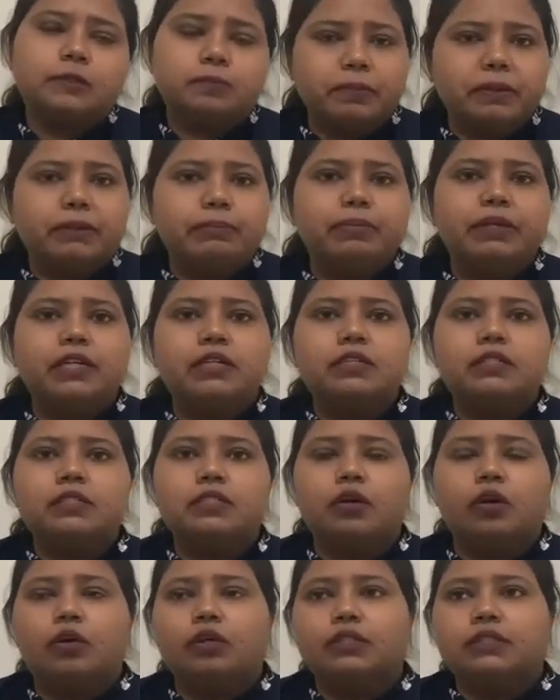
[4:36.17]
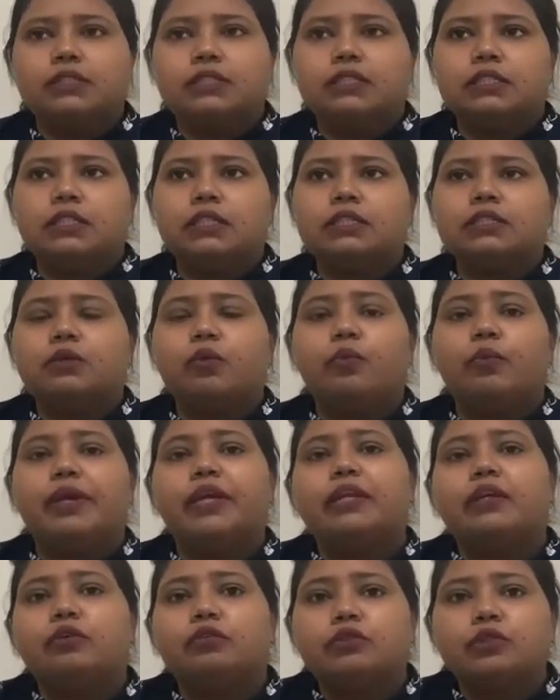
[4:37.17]
because oxygen is a
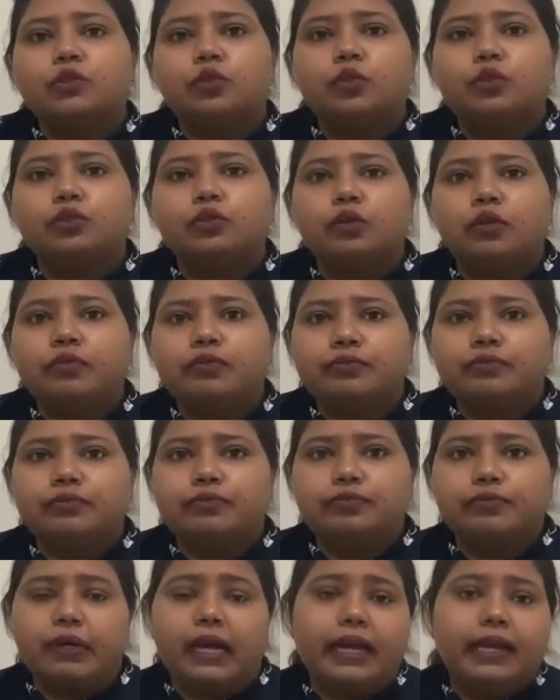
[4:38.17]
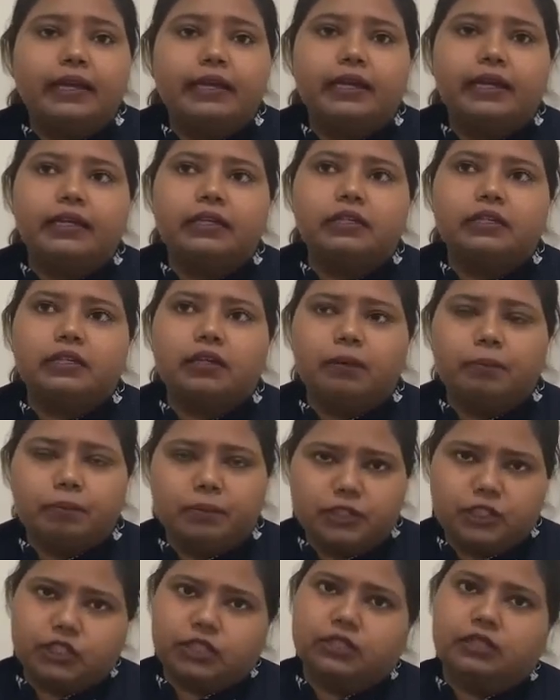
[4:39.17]
very good source of fire and
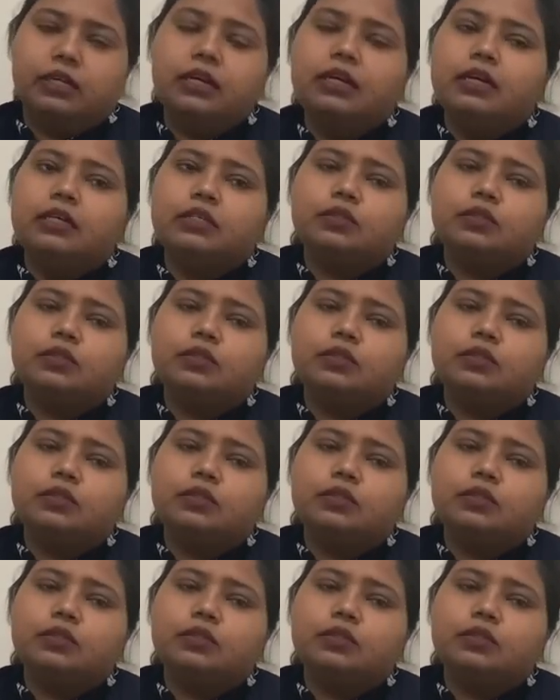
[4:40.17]
combustion.